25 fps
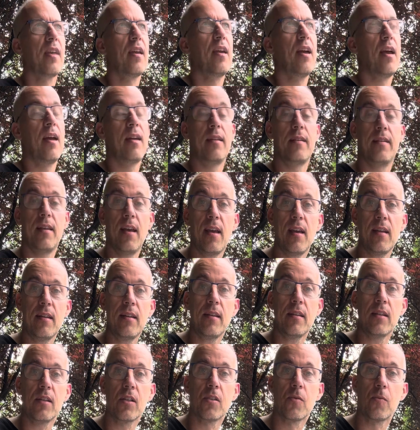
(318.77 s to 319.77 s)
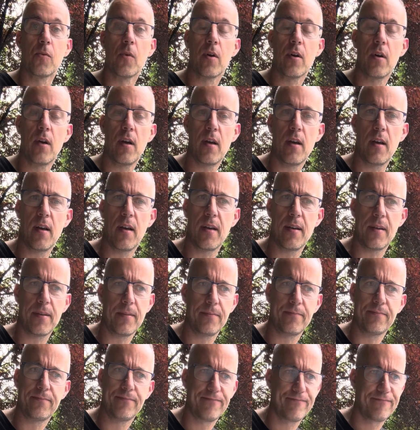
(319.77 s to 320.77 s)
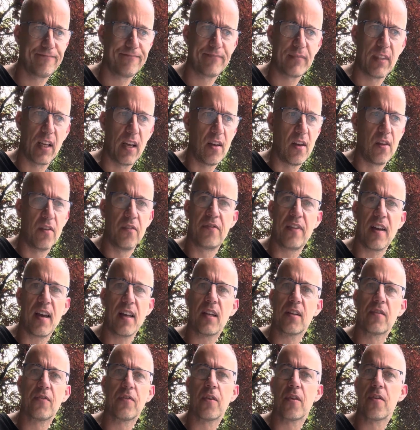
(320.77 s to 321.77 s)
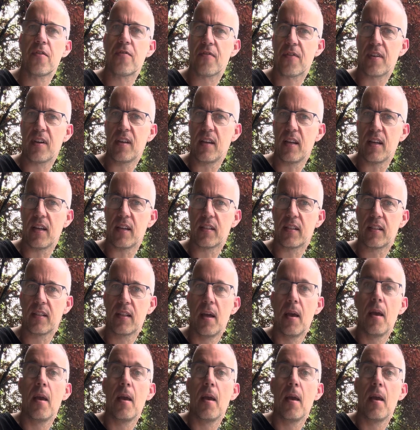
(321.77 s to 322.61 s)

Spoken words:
And then it is valid for 3 years.